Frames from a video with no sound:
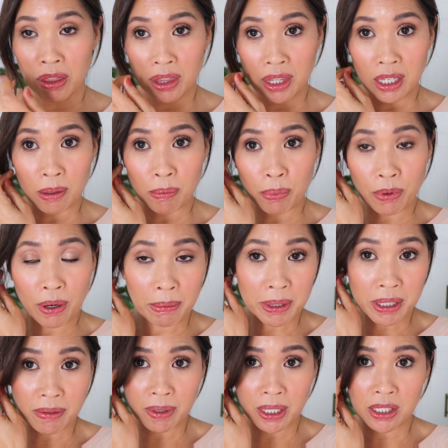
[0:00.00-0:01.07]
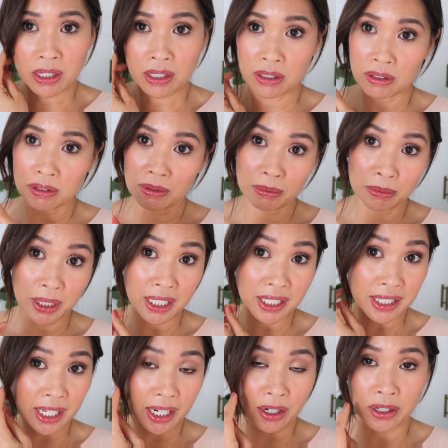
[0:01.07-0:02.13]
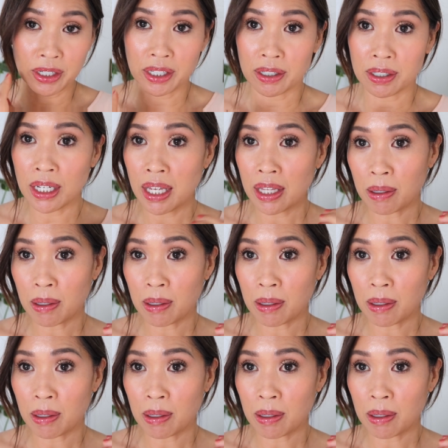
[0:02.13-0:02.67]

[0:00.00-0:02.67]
the premise of my channel, oh my nice hair here,